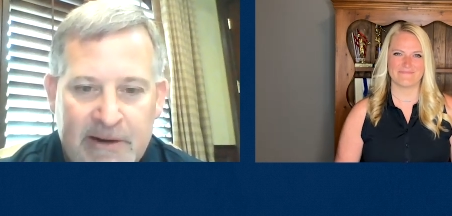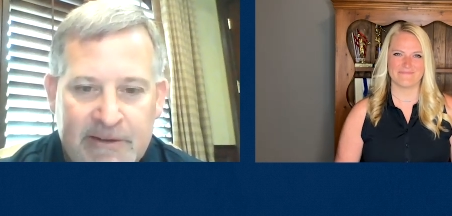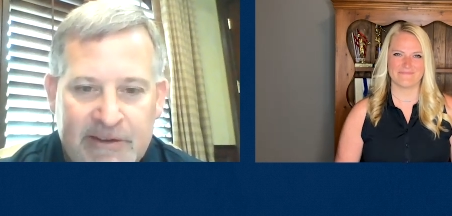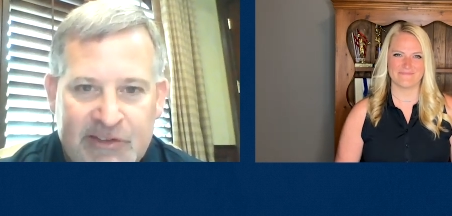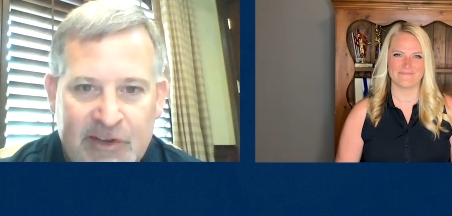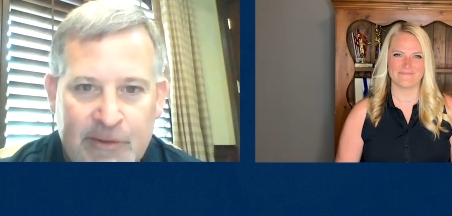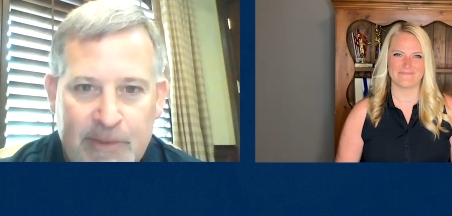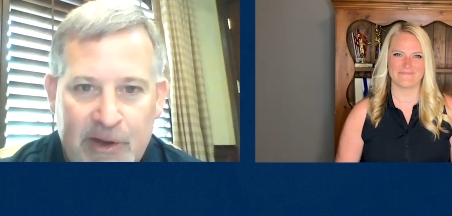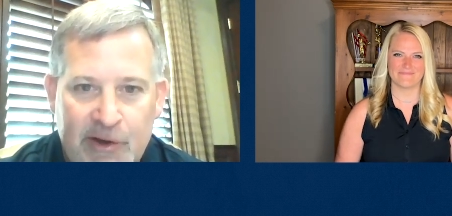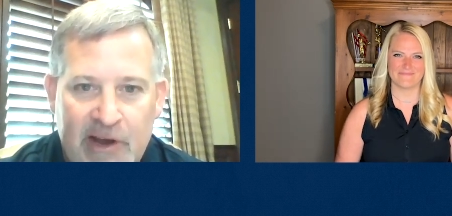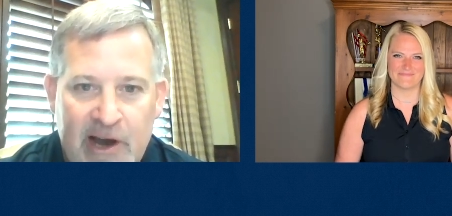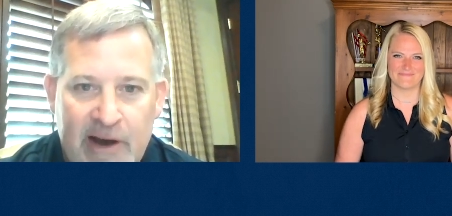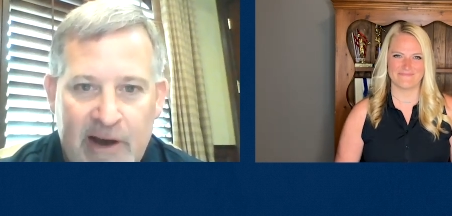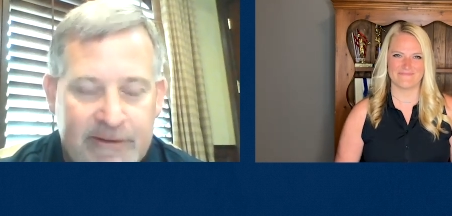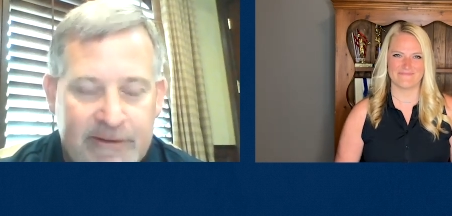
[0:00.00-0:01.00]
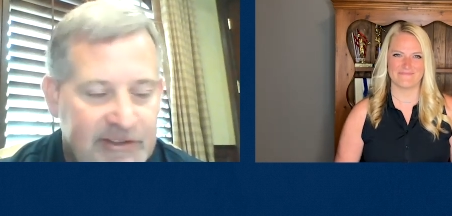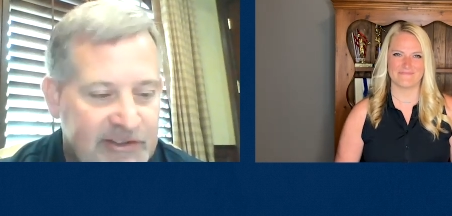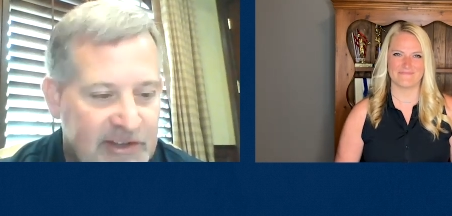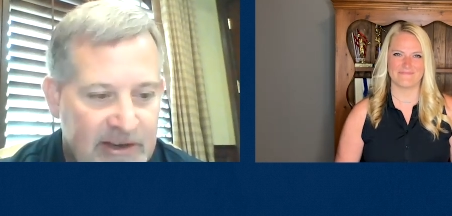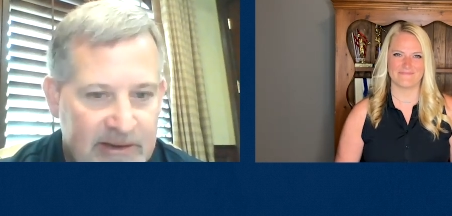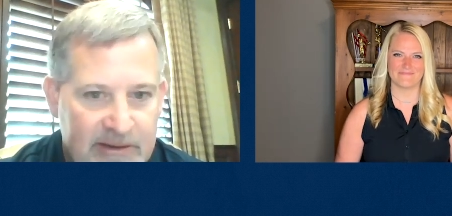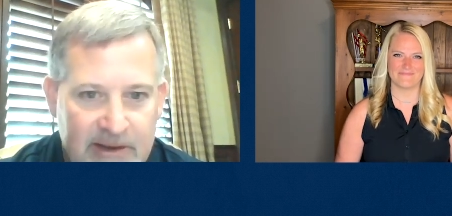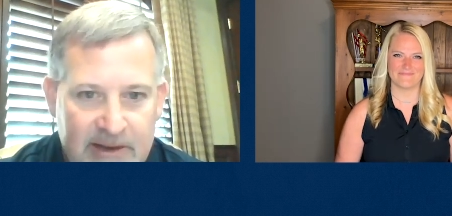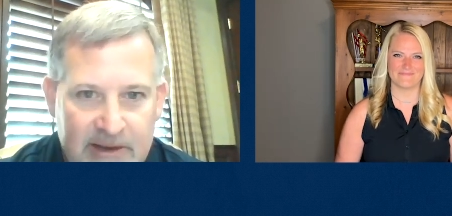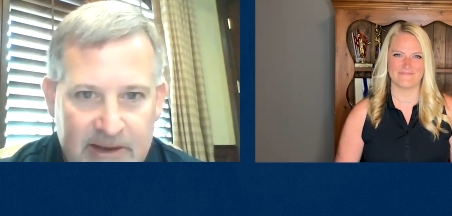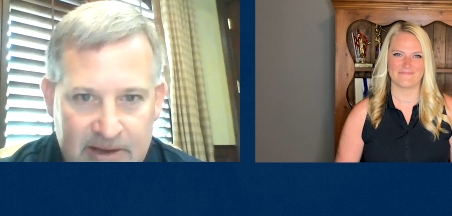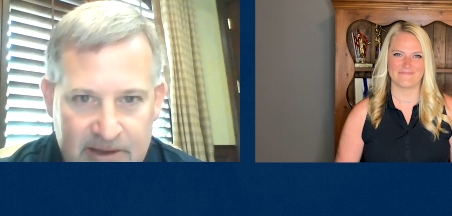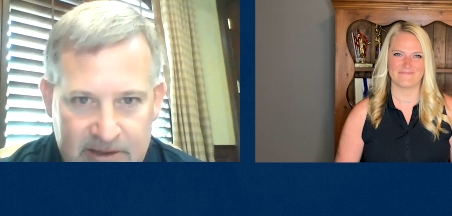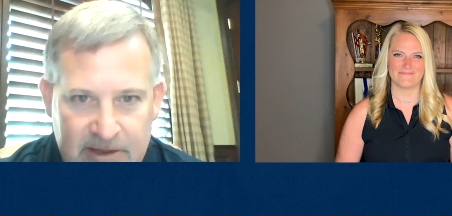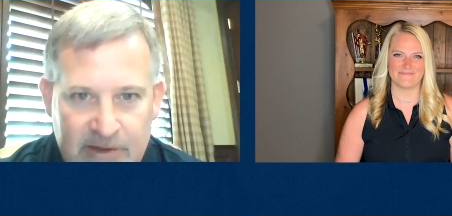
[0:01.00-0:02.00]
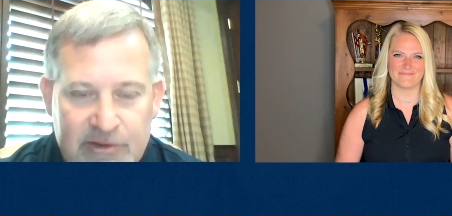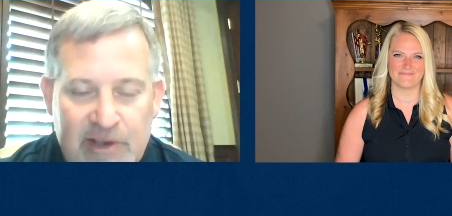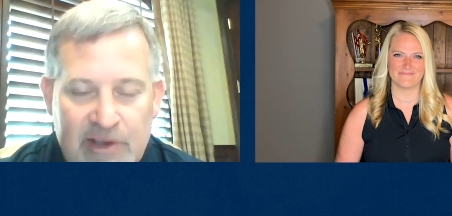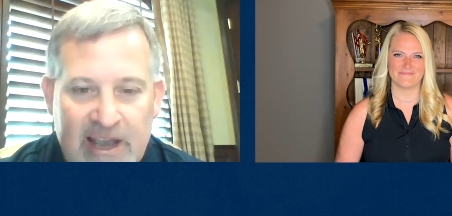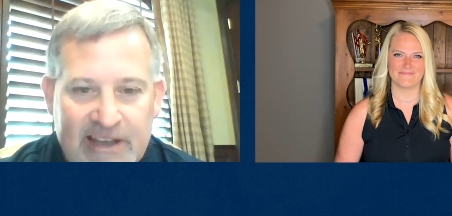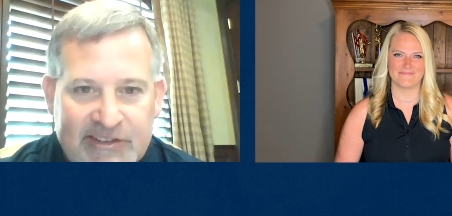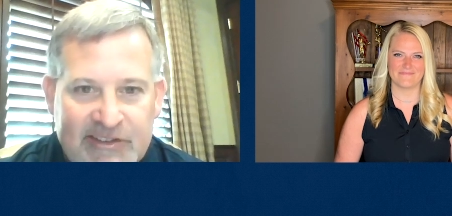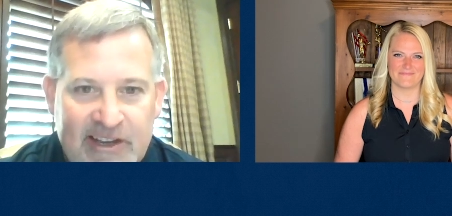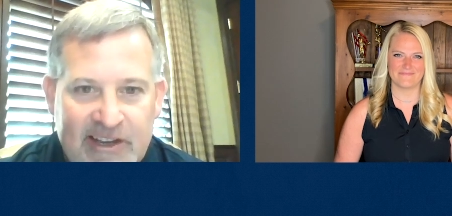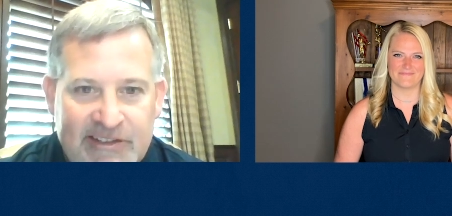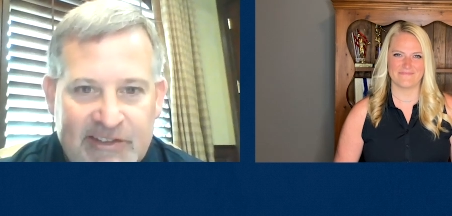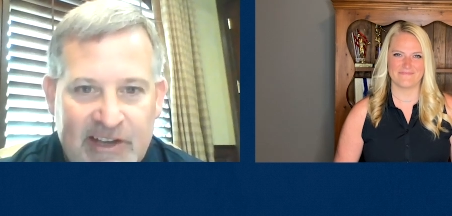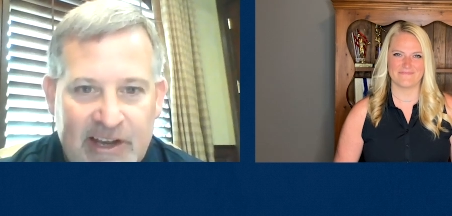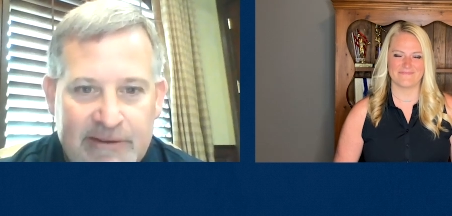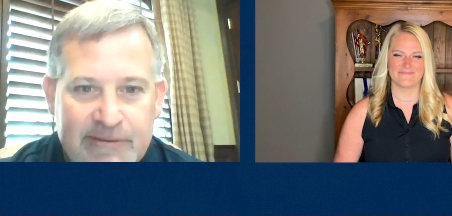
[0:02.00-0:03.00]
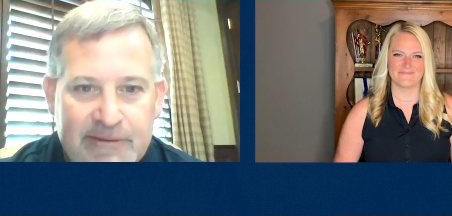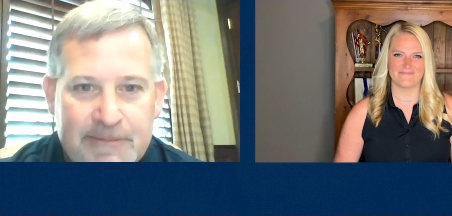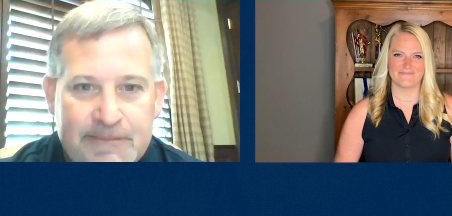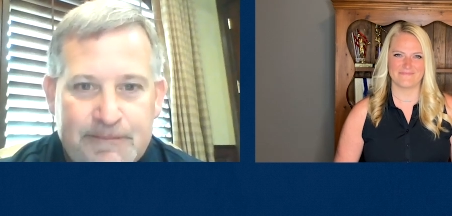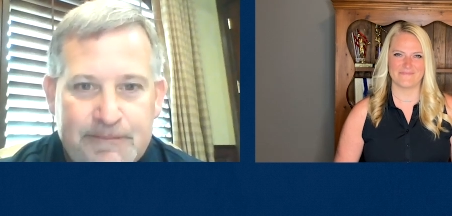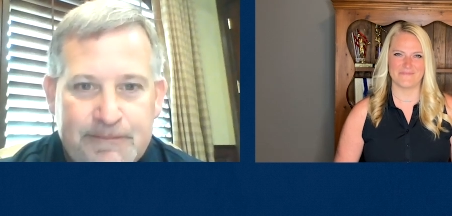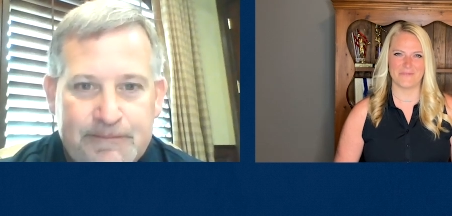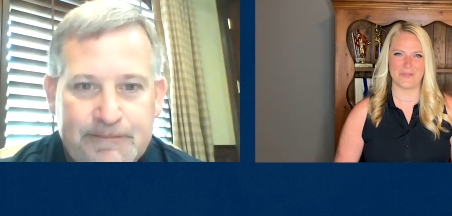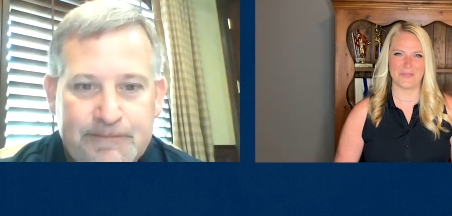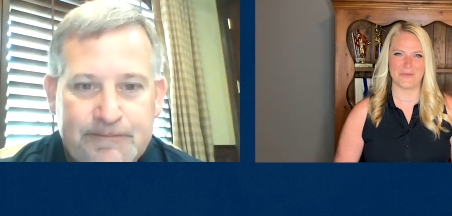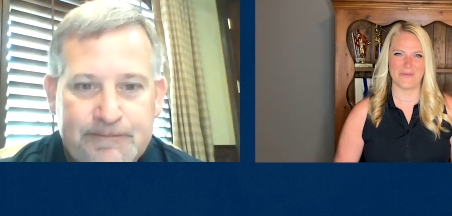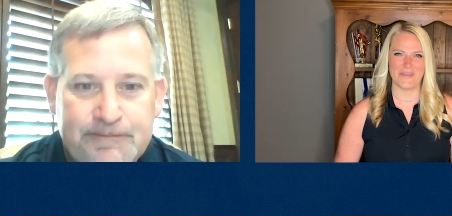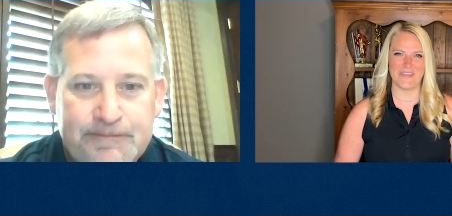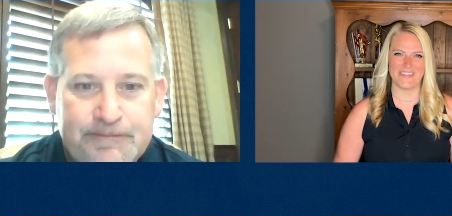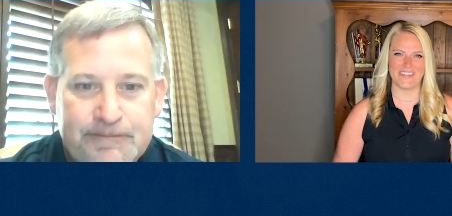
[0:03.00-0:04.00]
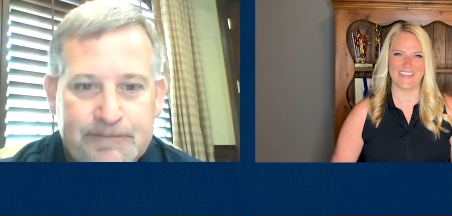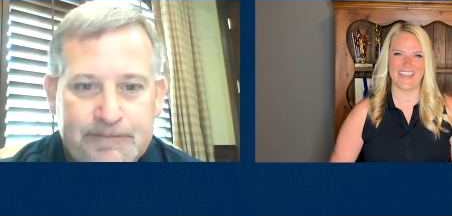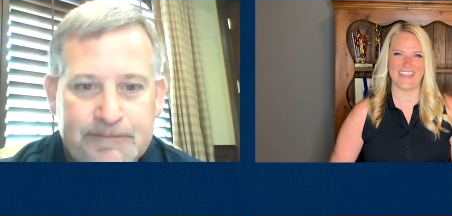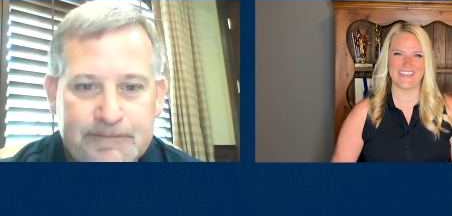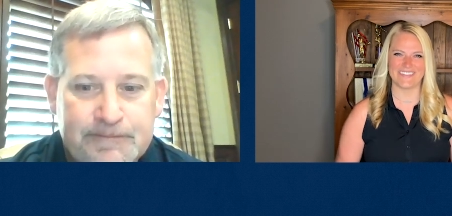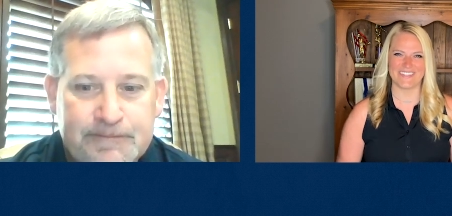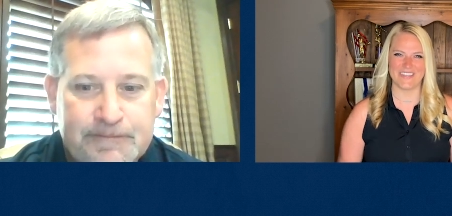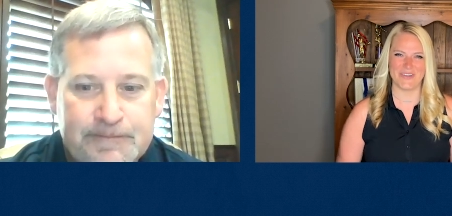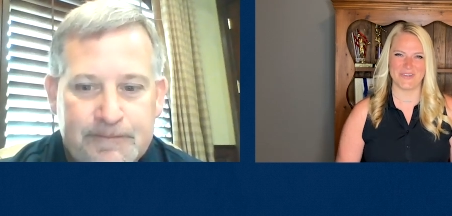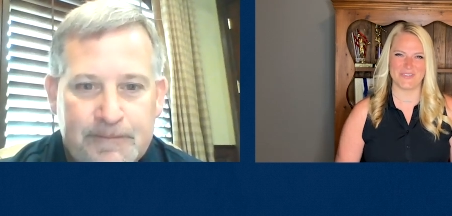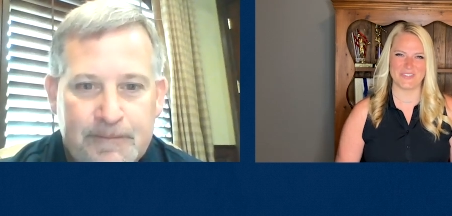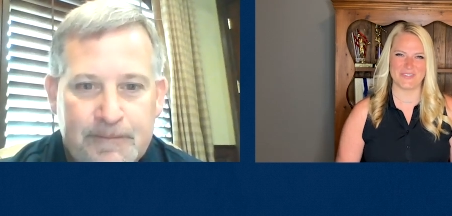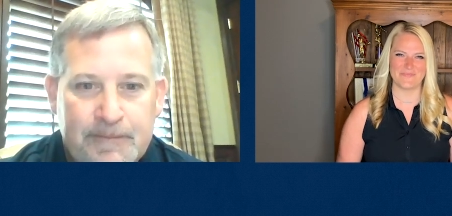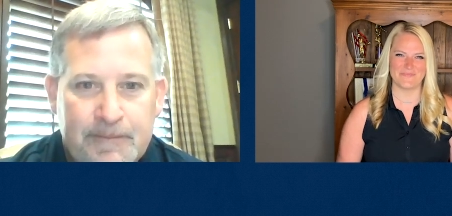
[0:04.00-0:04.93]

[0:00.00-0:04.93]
Speaker 1: at the Sunbelt office. And you know, you guys stay safe.
Speaker 2: We will. Thanks, Coach.